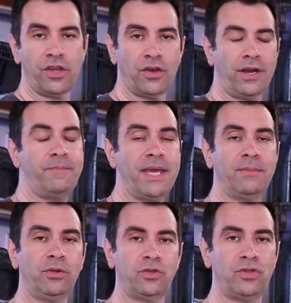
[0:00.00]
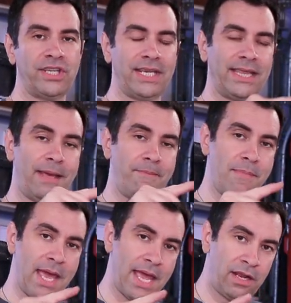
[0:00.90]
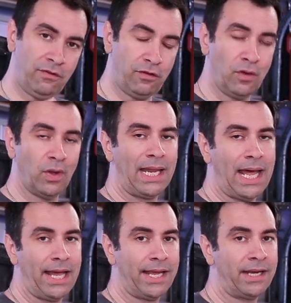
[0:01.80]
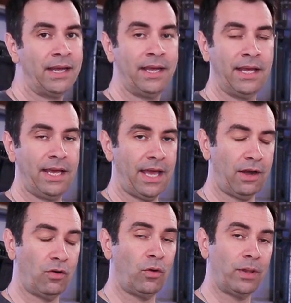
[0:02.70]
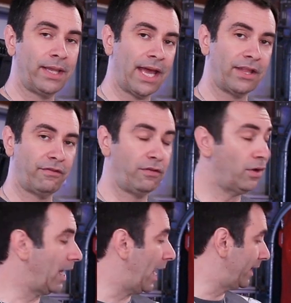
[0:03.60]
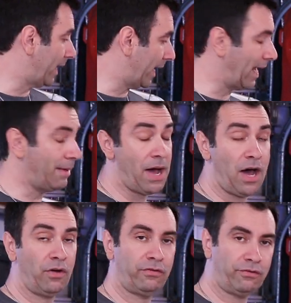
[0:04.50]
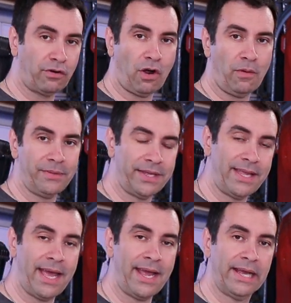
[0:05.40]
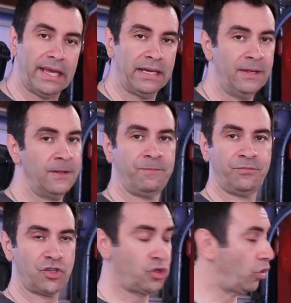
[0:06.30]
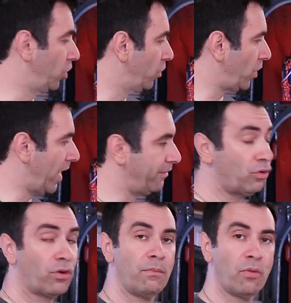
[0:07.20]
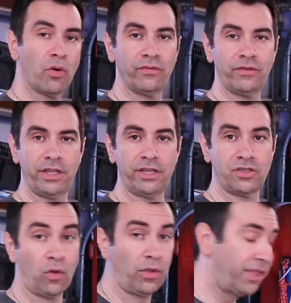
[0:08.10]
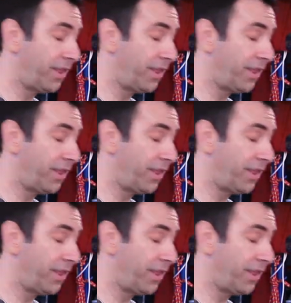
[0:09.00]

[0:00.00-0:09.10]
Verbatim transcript: You're gonna be able to see the main fuel line and all the other fuel line that come out from the tank. So you don't have to remove this whole